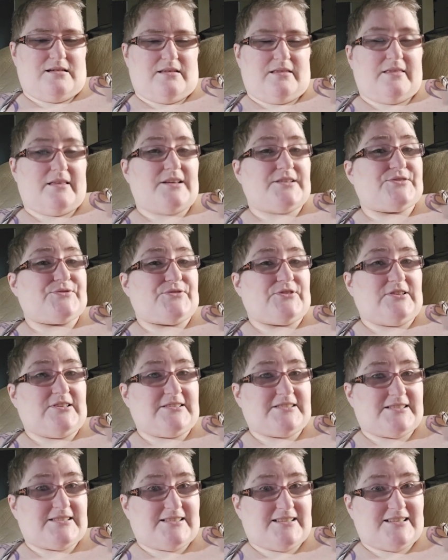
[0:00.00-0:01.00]
Thanks for
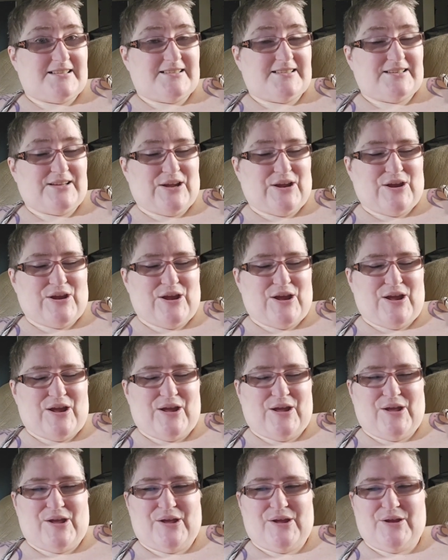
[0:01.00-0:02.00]
listening.
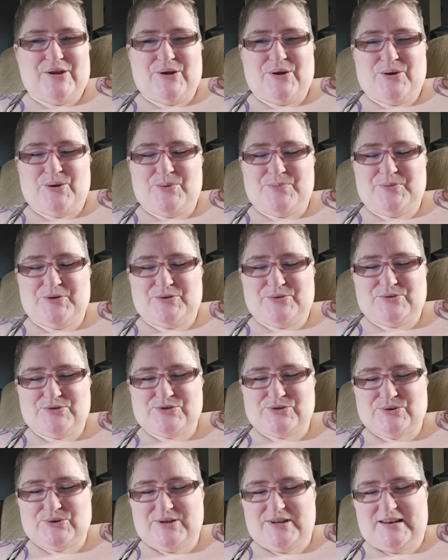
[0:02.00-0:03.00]
I hope you
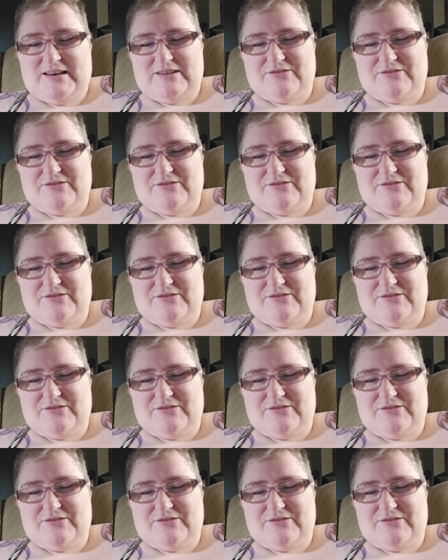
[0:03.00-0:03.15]
enjoyed.